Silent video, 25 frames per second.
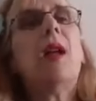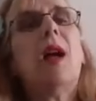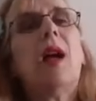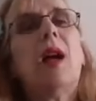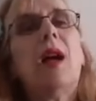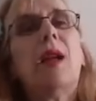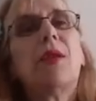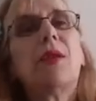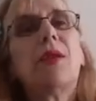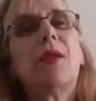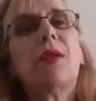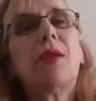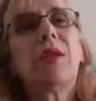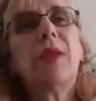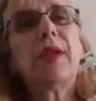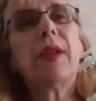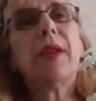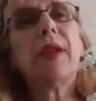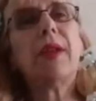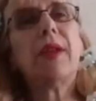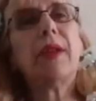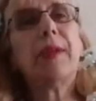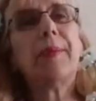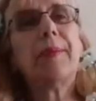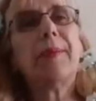And
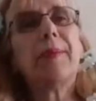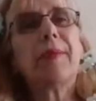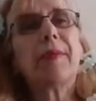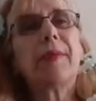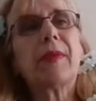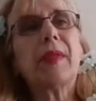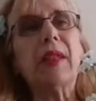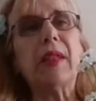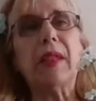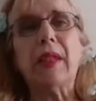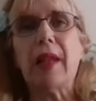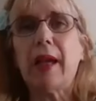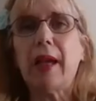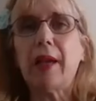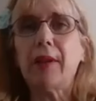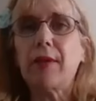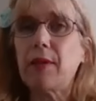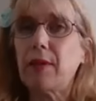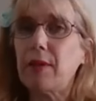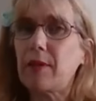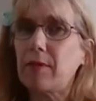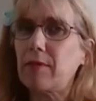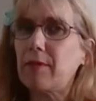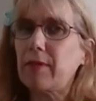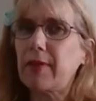um, yeah,
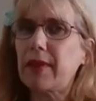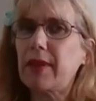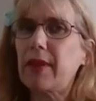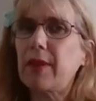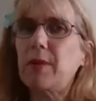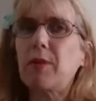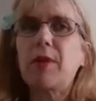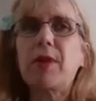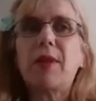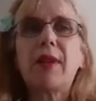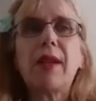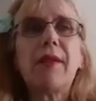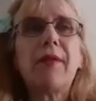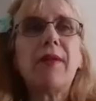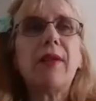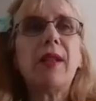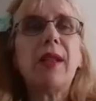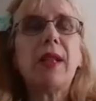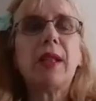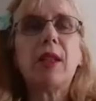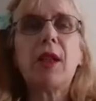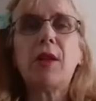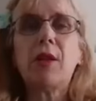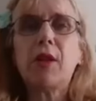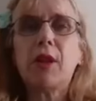there was
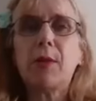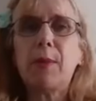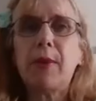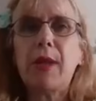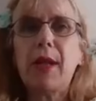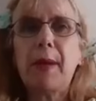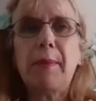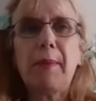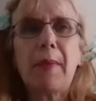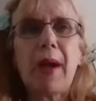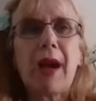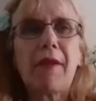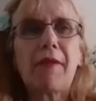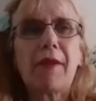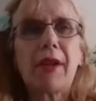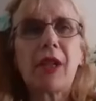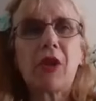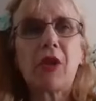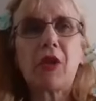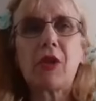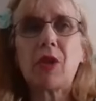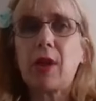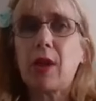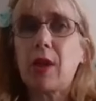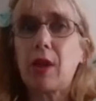definitely going to be a
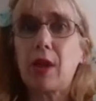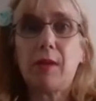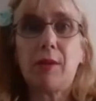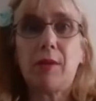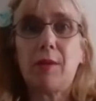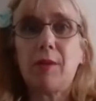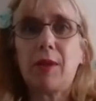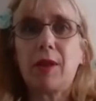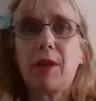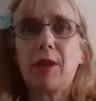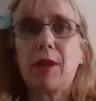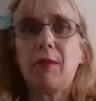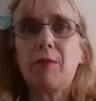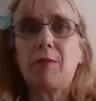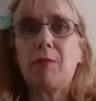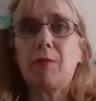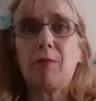marriage and